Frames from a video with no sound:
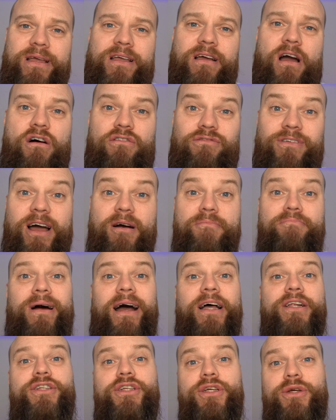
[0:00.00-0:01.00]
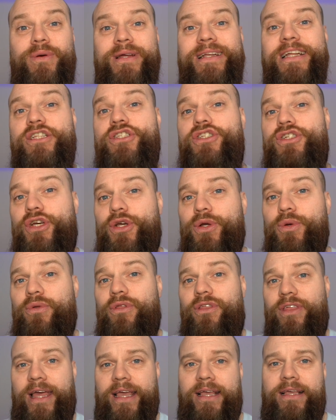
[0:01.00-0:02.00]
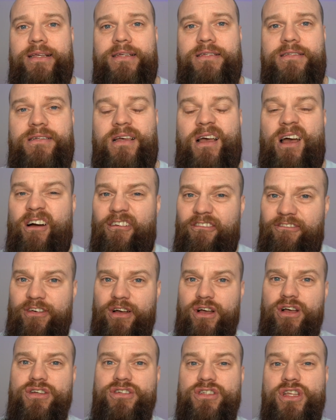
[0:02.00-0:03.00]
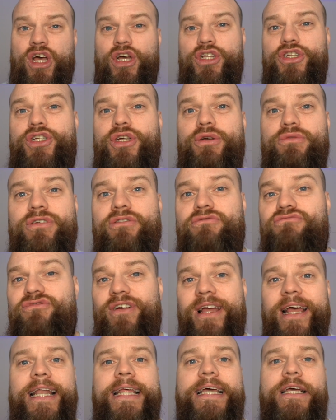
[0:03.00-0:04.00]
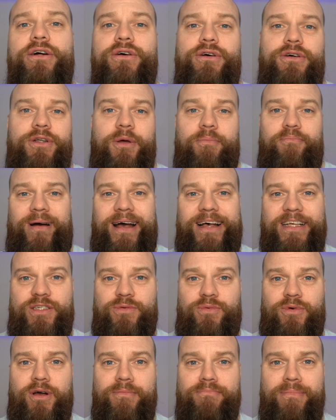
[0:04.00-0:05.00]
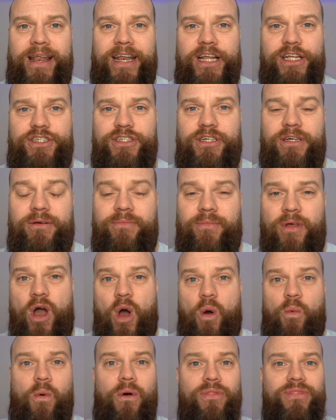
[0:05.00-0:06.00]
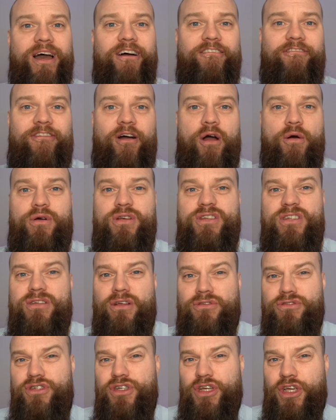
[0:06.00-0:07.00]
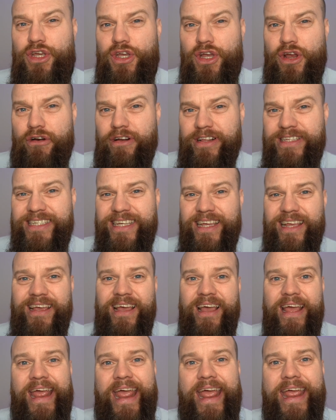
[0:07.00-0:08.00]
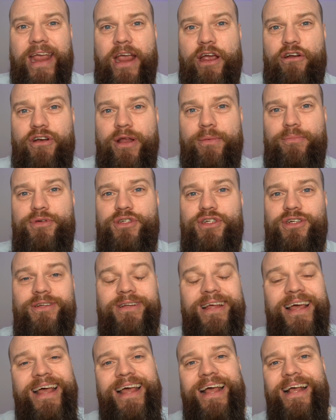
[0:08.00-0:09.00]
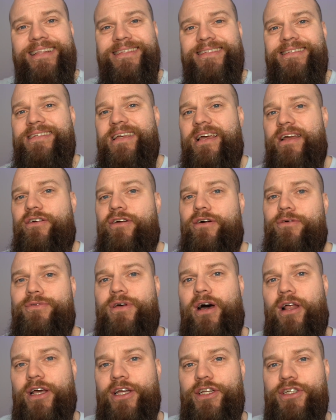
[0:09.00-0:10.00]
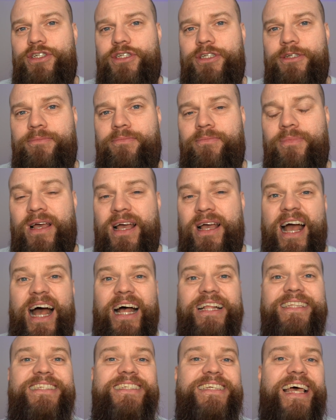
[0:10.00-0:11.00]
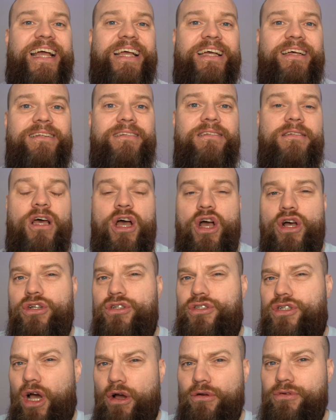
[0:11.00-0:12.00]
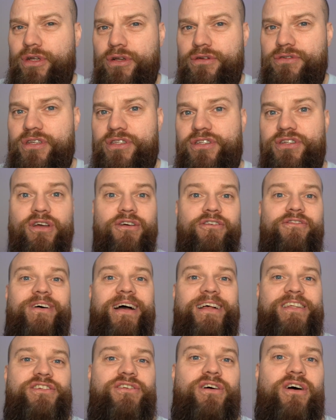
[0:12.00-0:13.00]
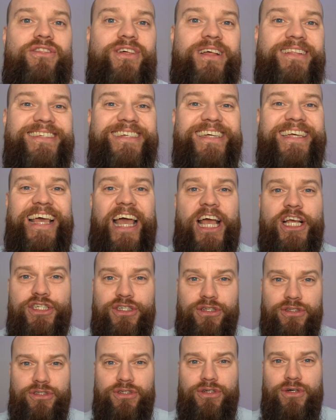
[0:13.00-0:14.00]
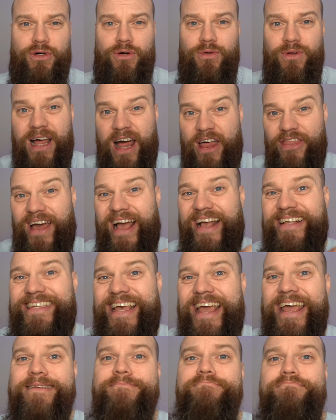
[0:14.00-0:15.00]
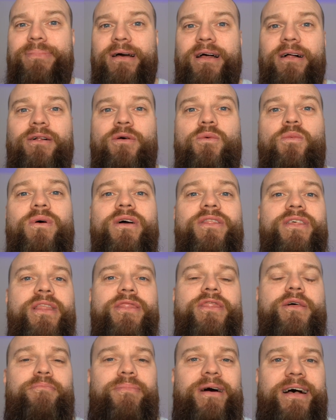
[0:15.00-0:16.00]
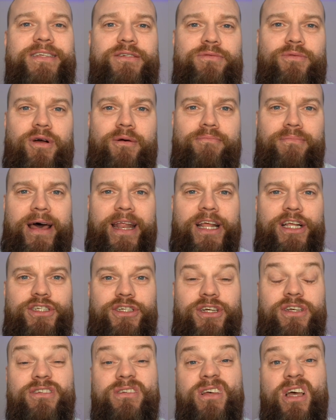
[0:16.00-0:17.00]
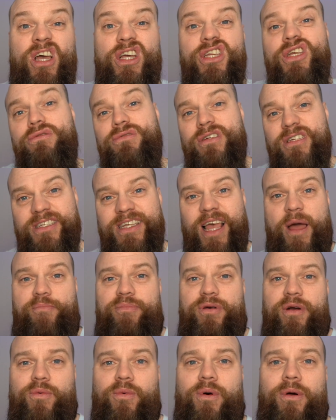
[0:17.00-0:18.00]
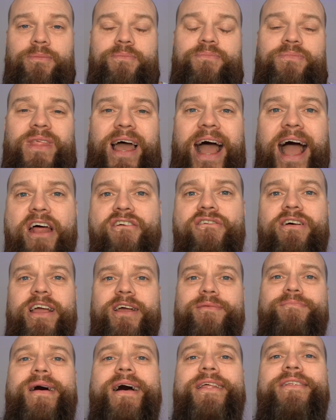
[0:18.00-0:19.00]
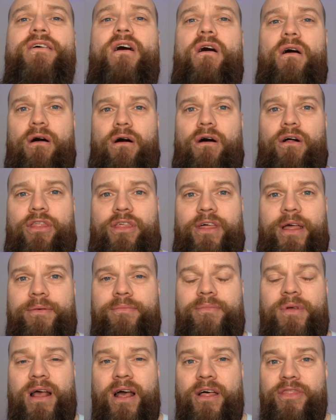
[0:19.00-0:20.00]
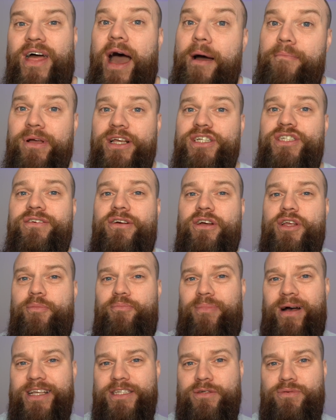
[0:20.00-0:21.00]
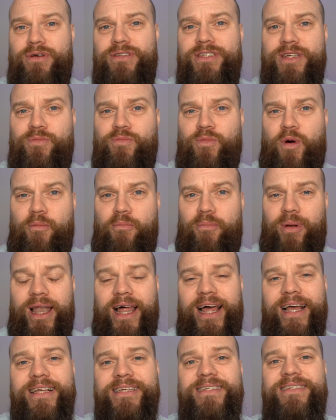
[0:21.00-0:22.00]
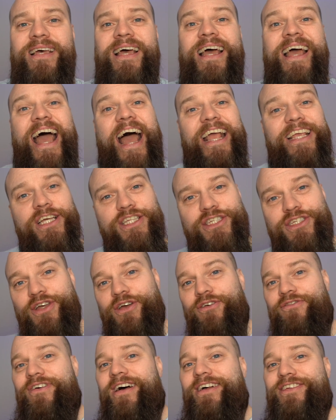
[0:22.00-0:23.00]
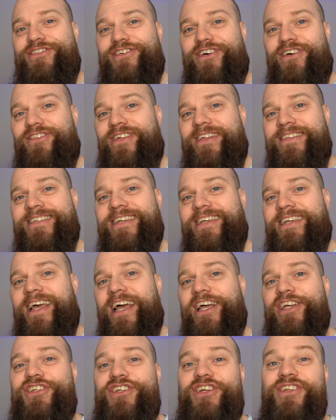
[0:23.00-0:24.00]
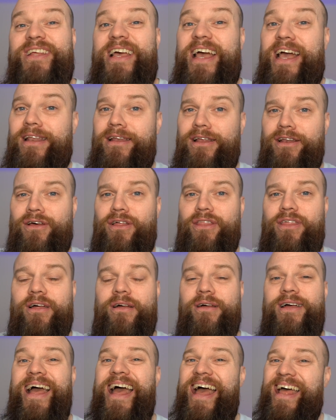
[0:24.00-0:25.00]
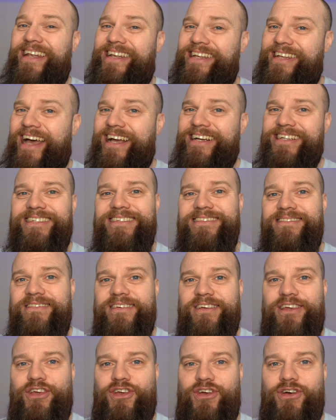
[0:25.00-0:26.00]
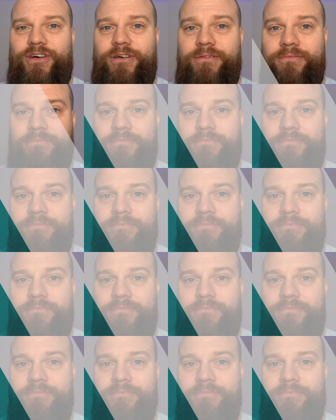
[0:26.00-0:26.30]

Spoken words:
be got around by doing two things. First, choose a really good password manager, one that focuses on security, encryption, and zero knowledge. And second, don't use a two-factor authentication tool that is inbuilt within the password managers. Use a separate one. I recommend Authy. That means you've got your passwords in one place and your two-factor authentication in another. Nice and secure.